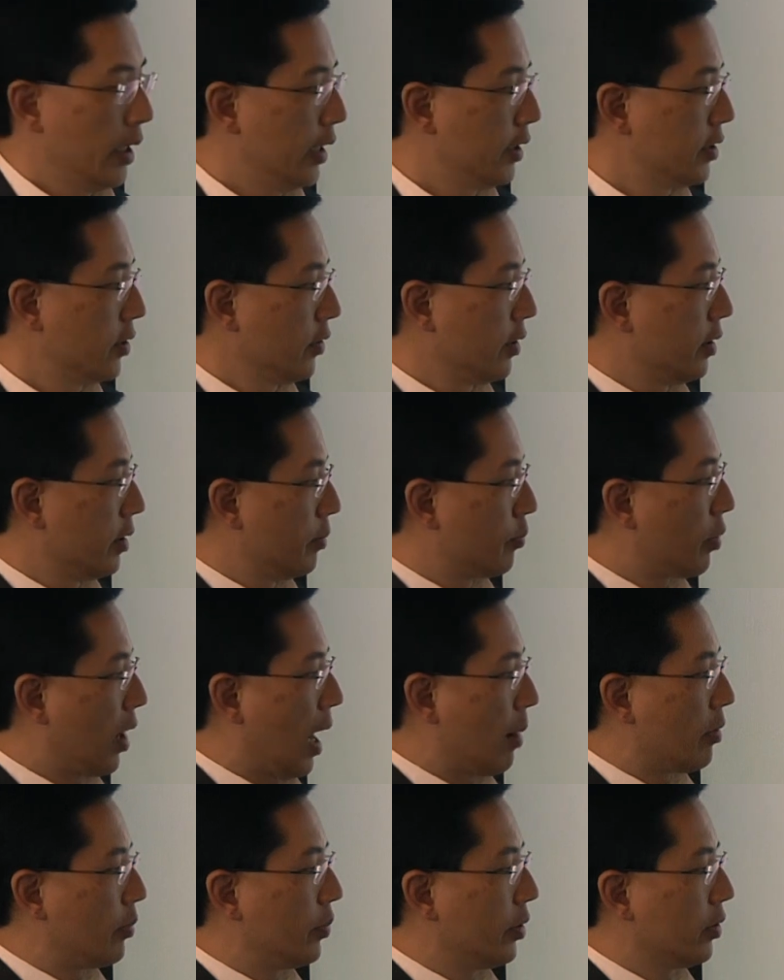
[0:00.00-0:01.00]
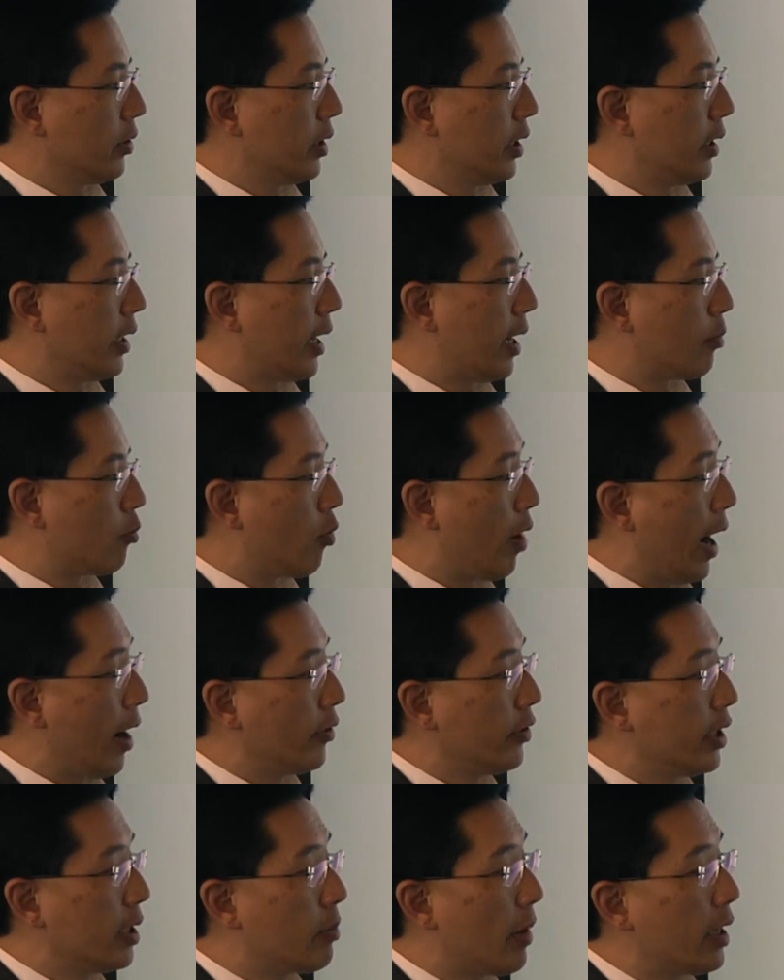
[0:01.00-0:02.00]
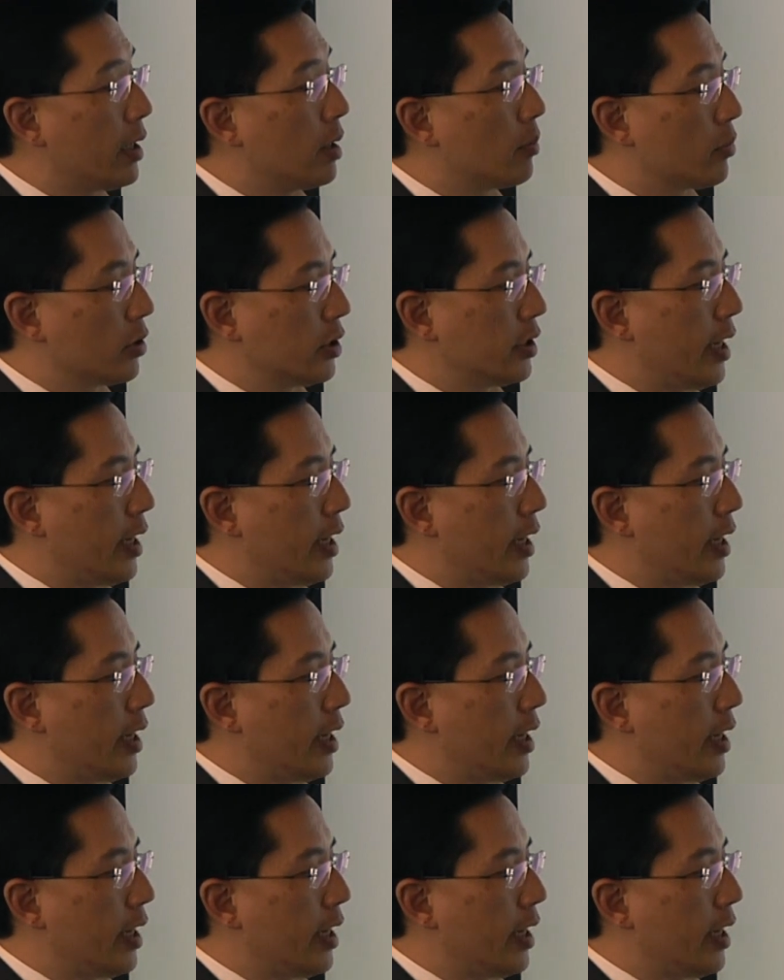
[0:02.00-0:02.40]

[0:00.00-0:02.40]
And so the probability that I'm rounding my number